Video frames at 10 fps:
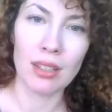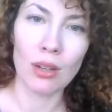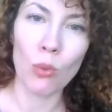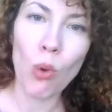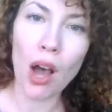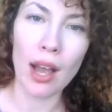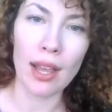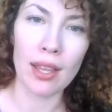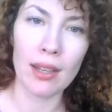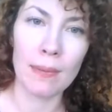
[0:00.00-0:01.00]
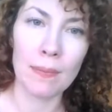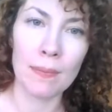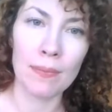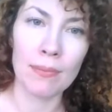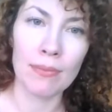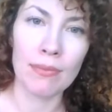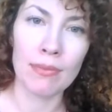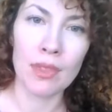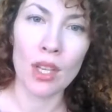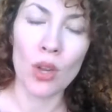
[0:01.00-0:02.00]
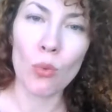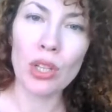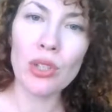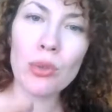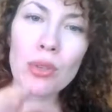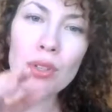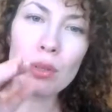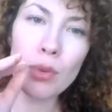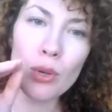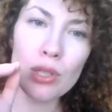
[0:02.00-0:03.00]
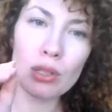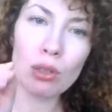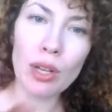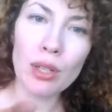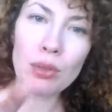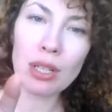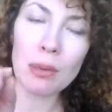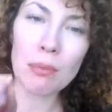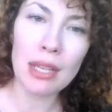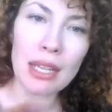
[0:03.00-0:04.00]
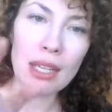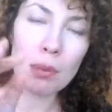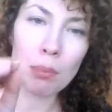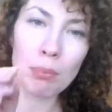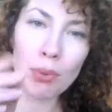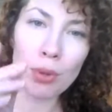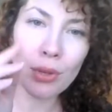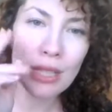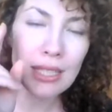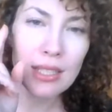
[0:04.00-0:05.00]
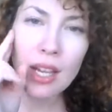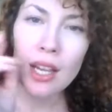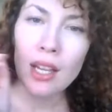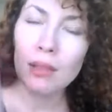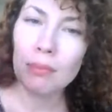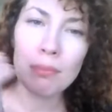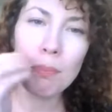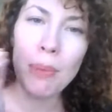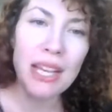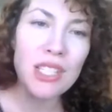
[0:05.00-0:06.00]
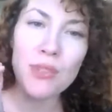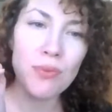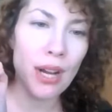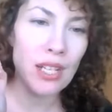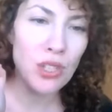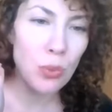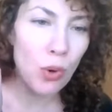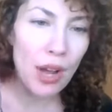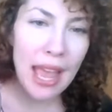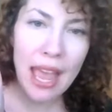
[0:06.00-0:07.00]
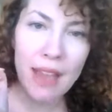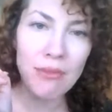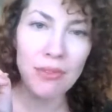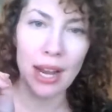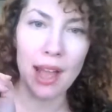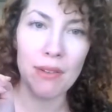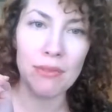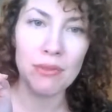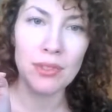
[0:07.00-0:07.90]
Why? When you are the most loyal, committed, brilliant, best friend you will ever have,